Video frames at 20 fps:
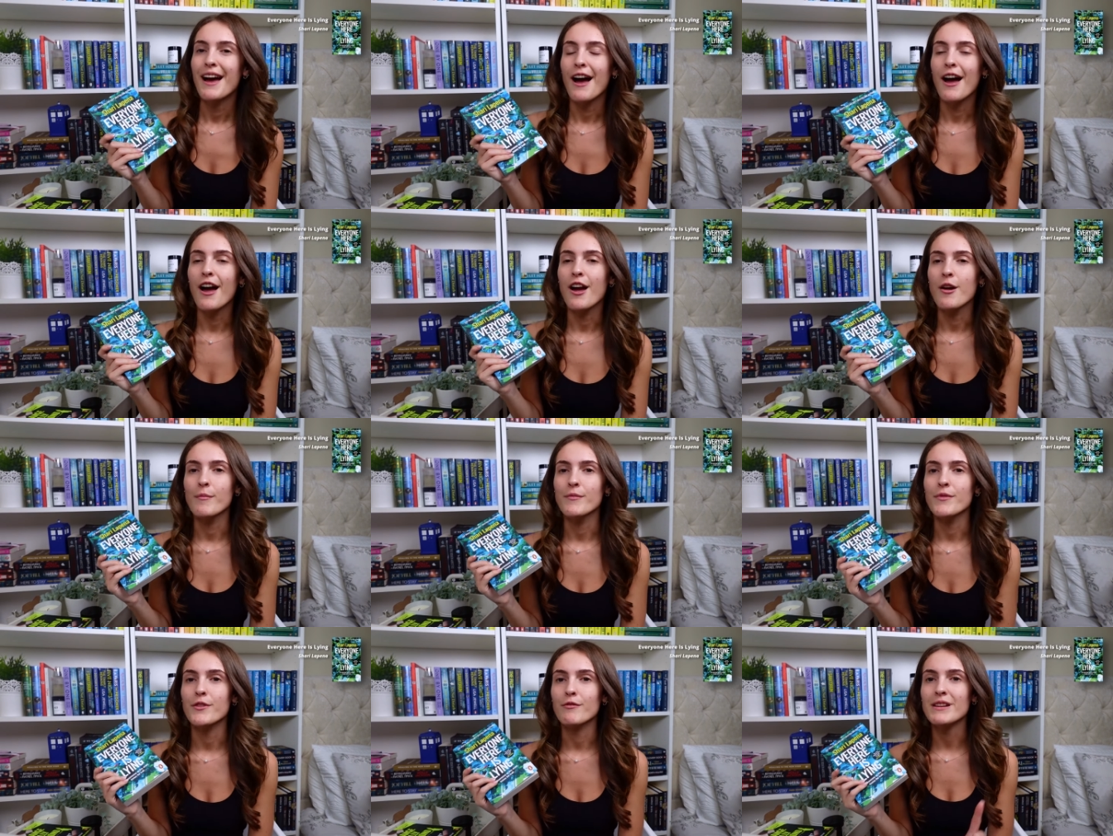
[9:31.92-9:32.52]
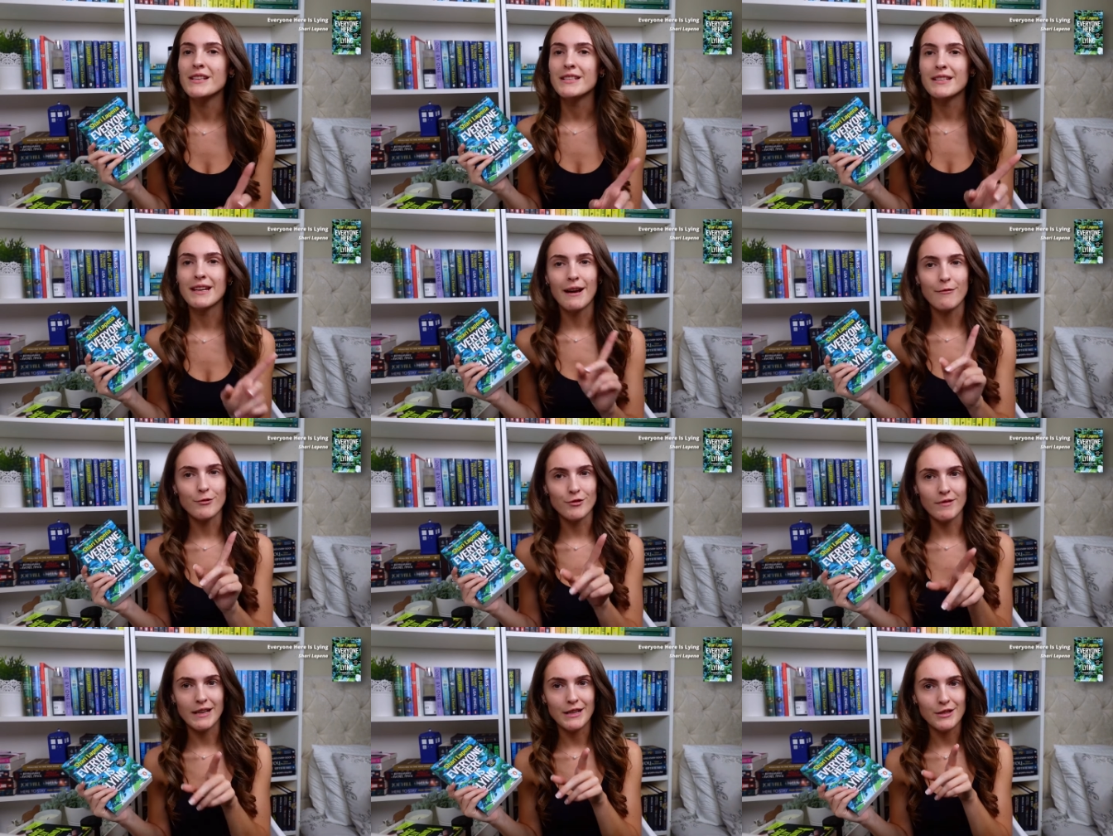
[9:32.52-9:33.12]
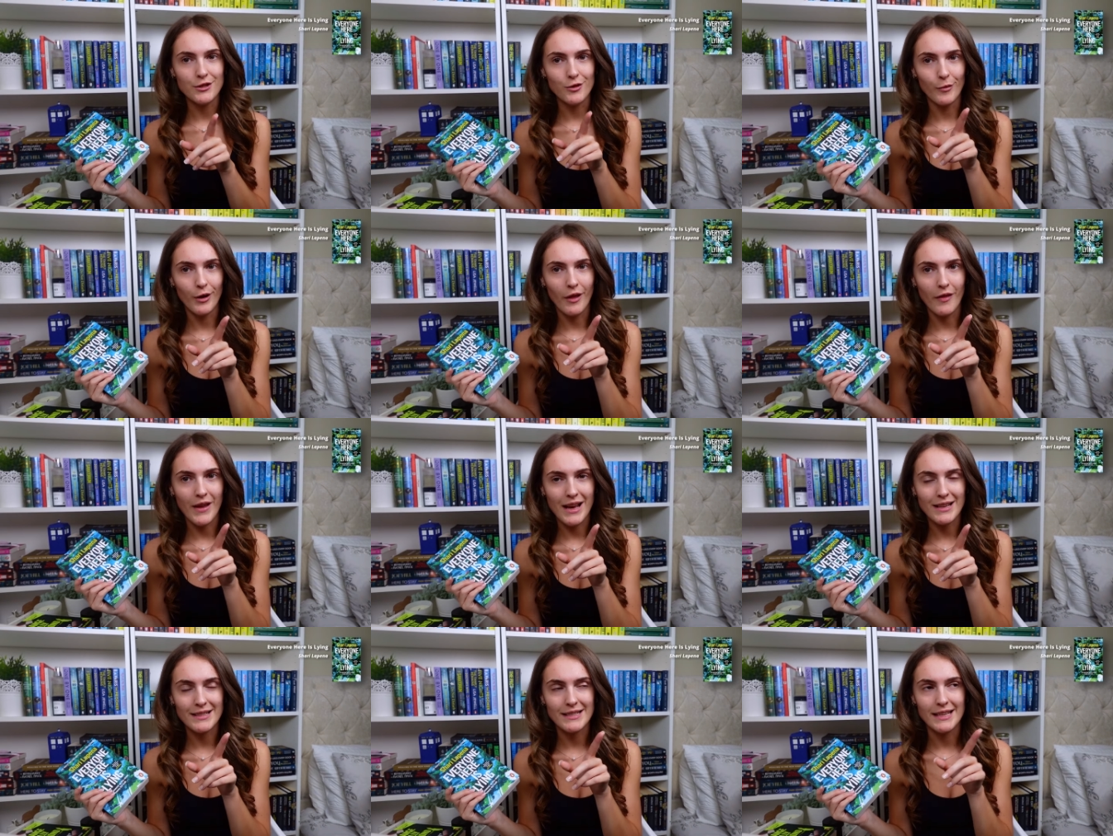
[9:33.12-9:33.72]
Um, the reason I was reading Someone on
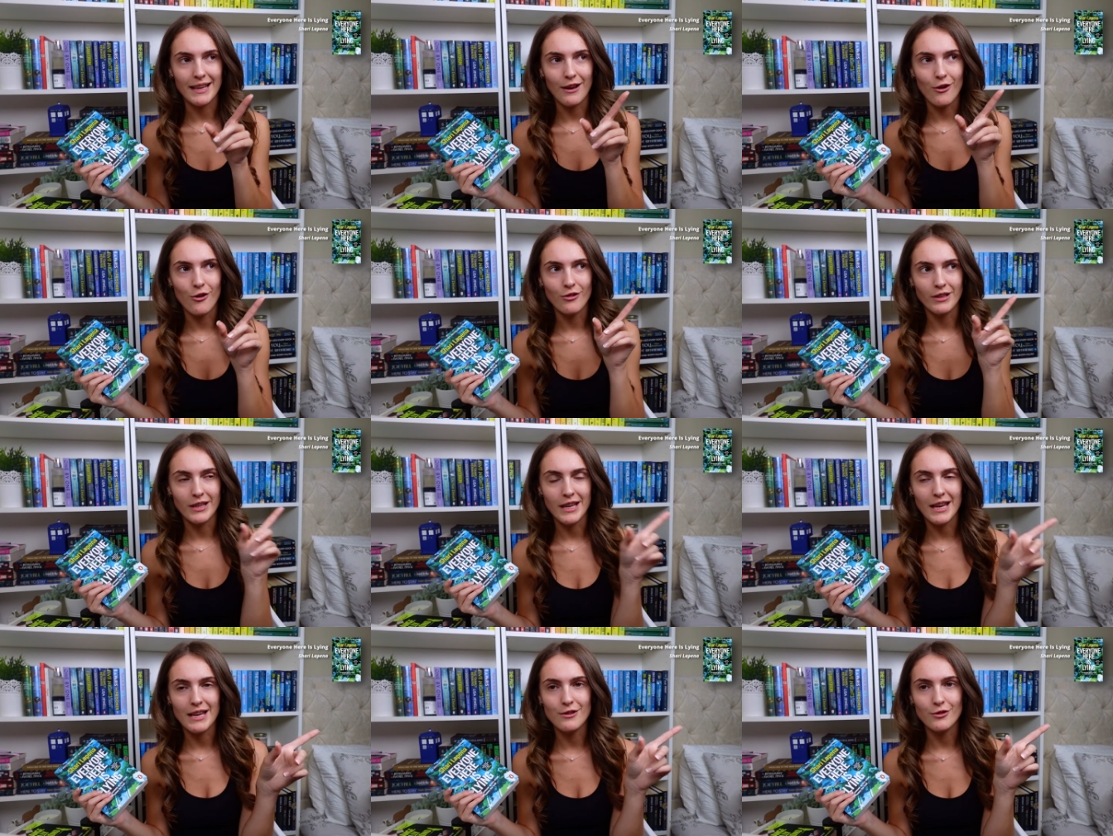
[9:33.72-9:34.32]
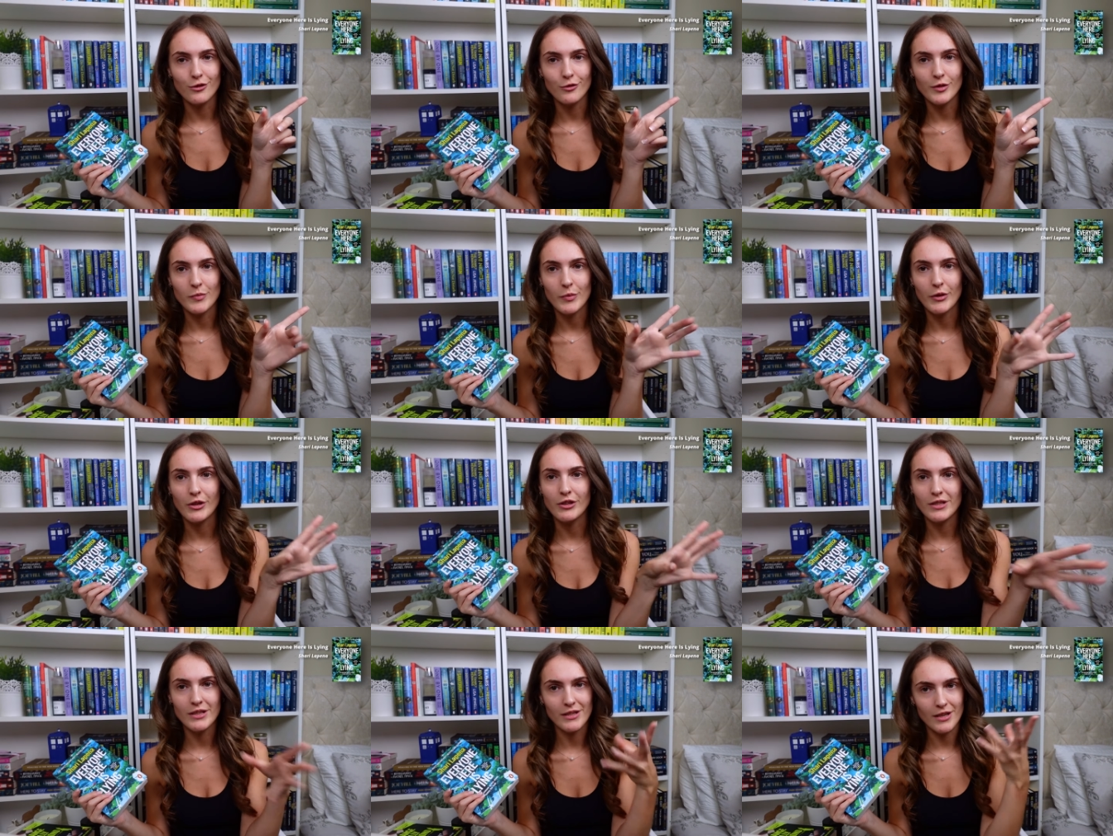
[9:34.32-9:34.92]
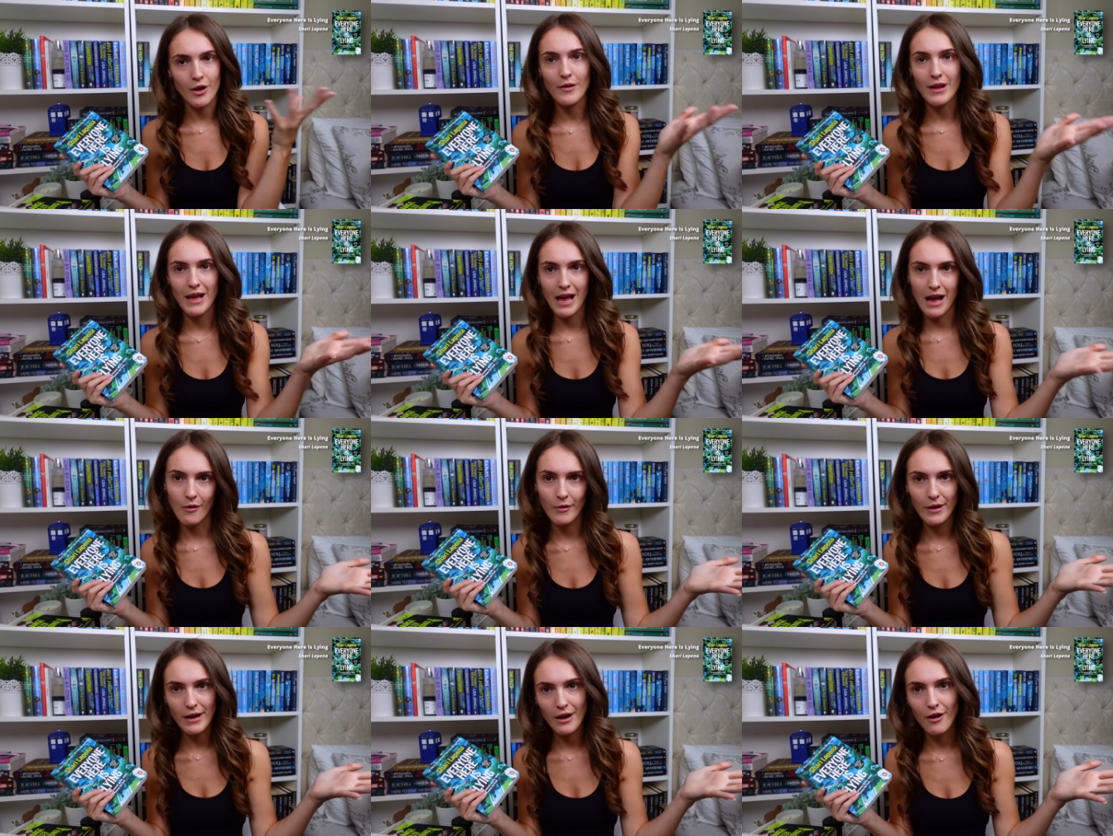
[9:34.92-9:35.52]
the Attic on Kindle was because it's only
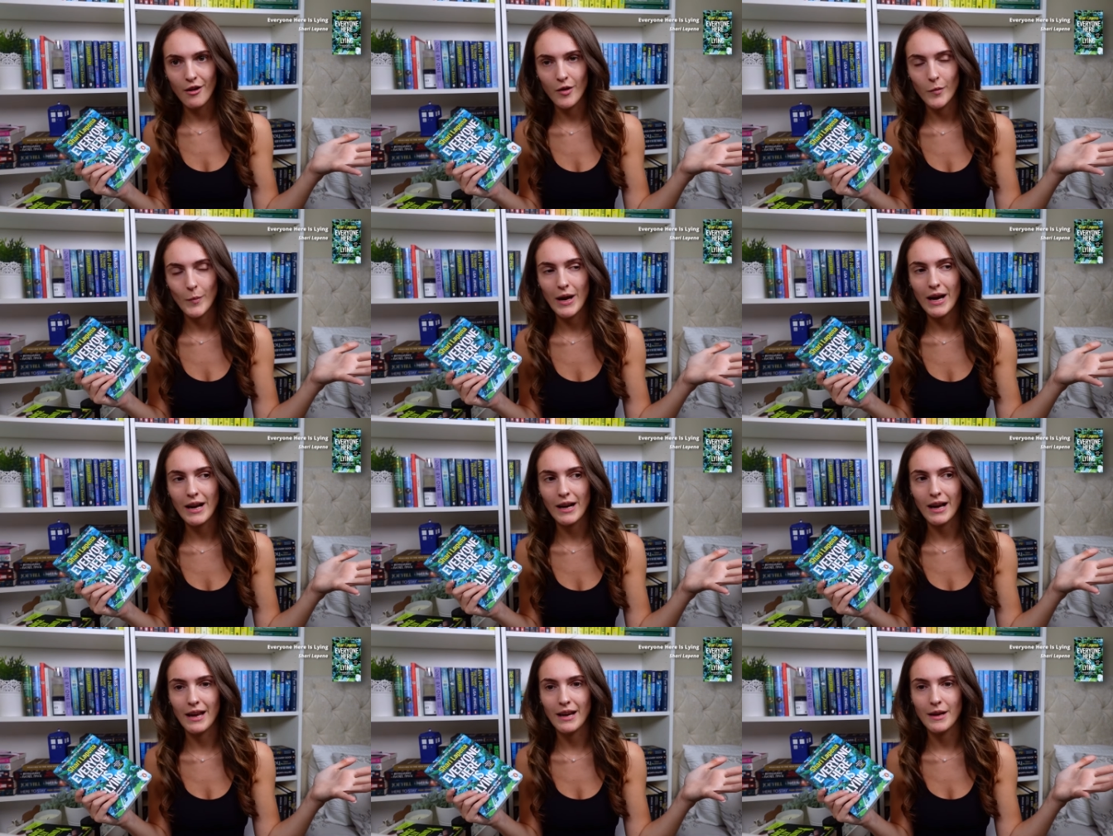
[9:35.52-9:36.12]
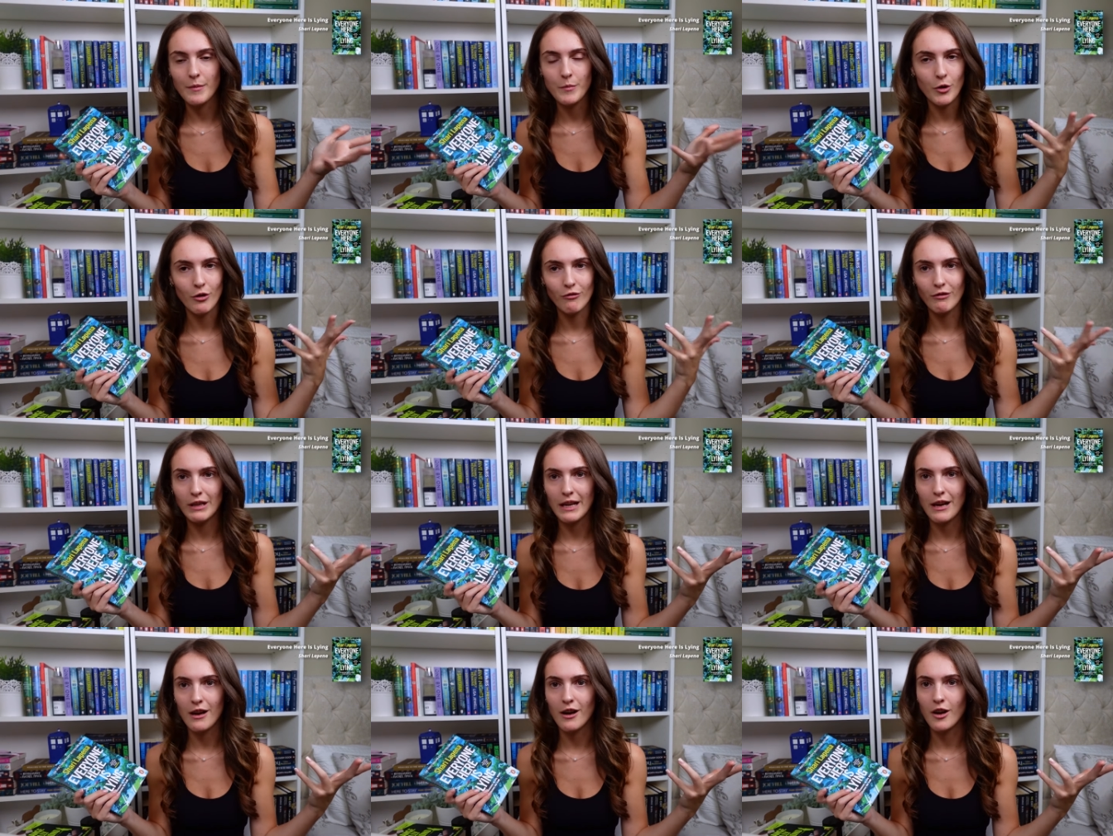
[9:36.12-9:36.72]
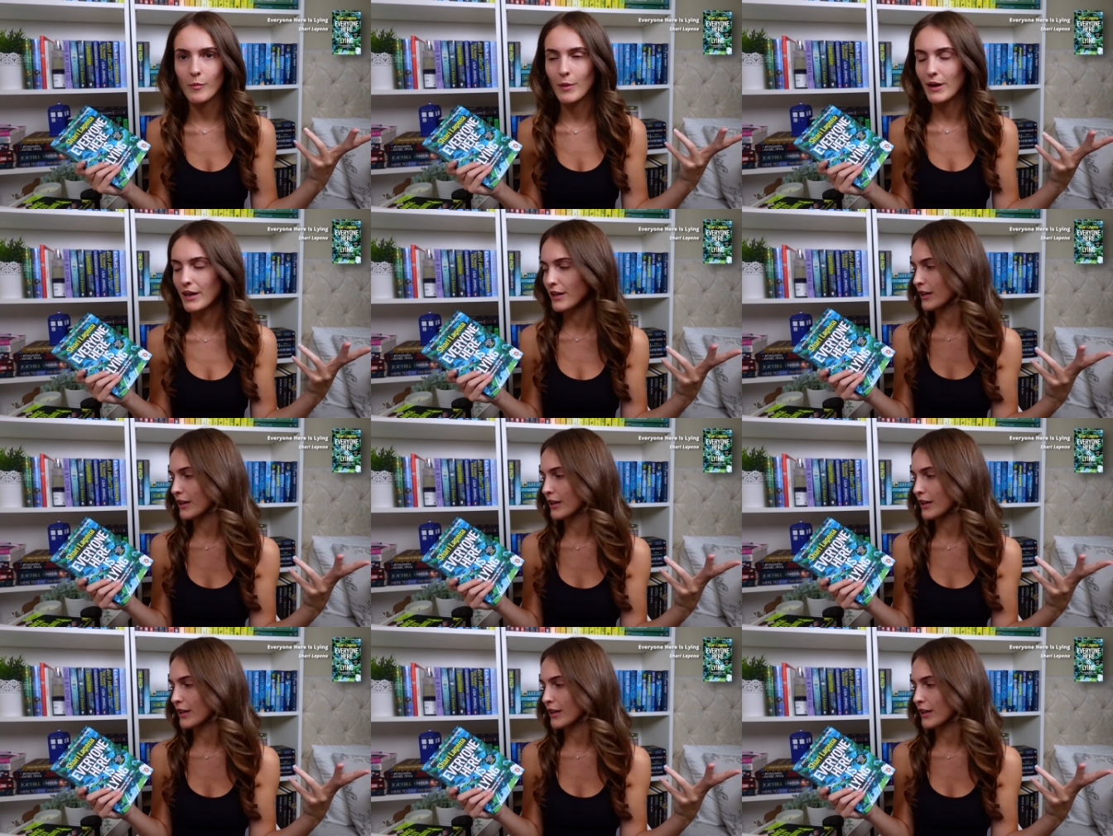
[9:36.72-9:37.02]
out in hardback and I'm not really a hardback